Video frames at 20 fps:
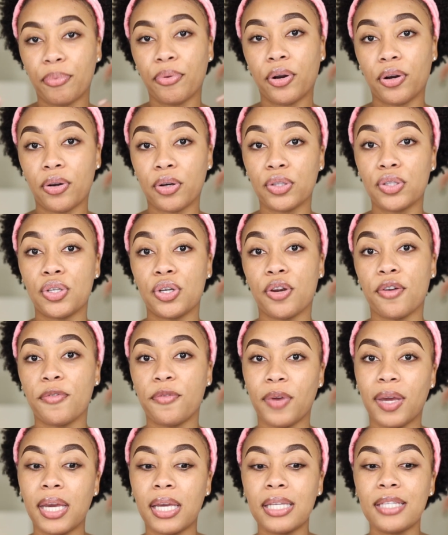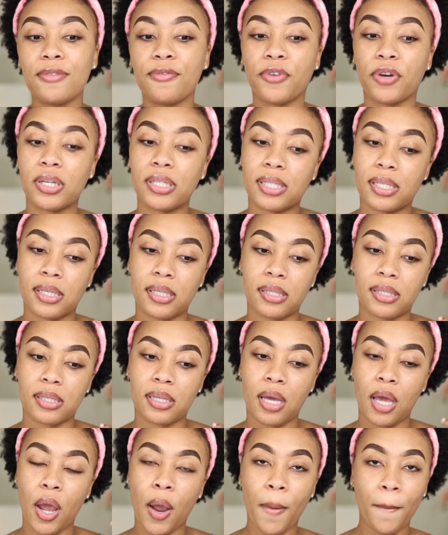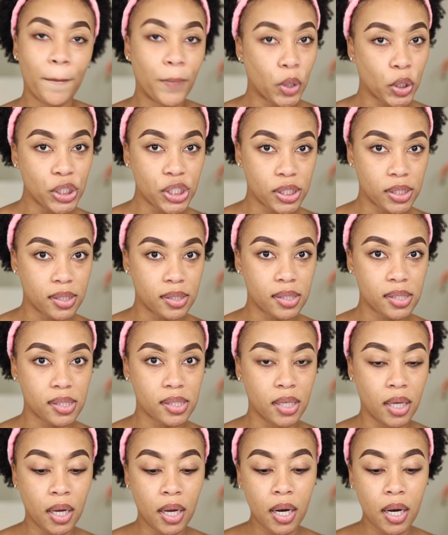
product to your face versus brushes,